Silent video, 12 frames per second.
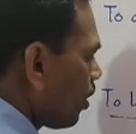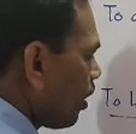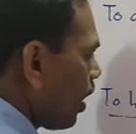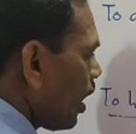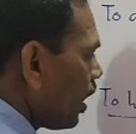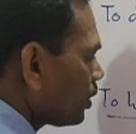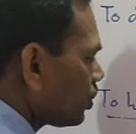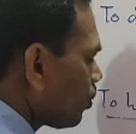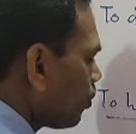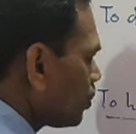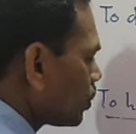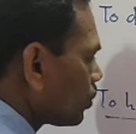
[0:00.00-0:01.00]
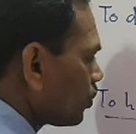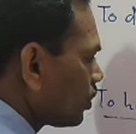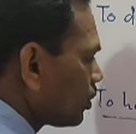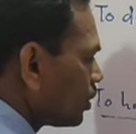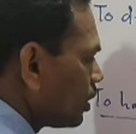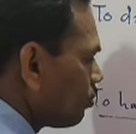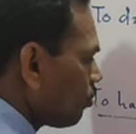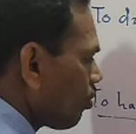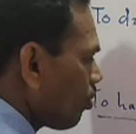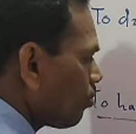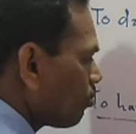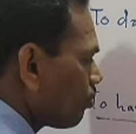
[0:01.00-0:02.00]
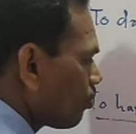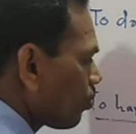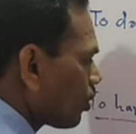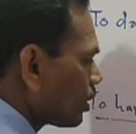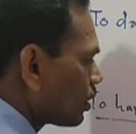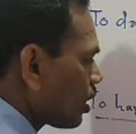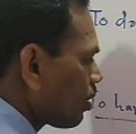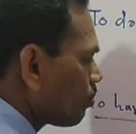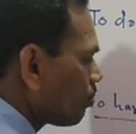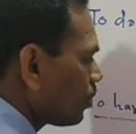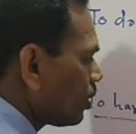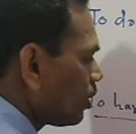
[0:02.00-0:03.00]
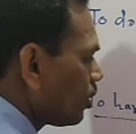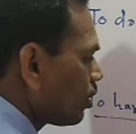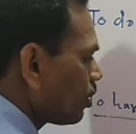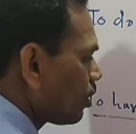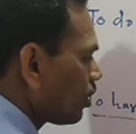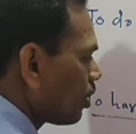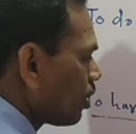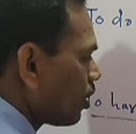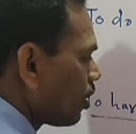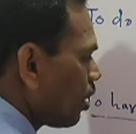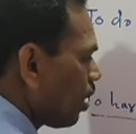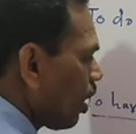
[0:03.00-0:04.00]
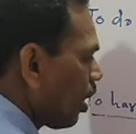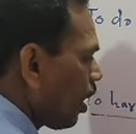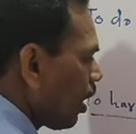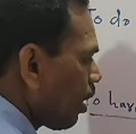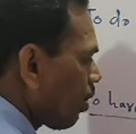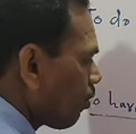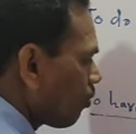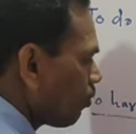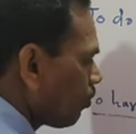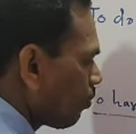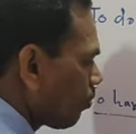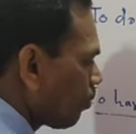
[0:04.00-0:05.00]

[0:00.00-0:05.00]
has also the three form. For example, have,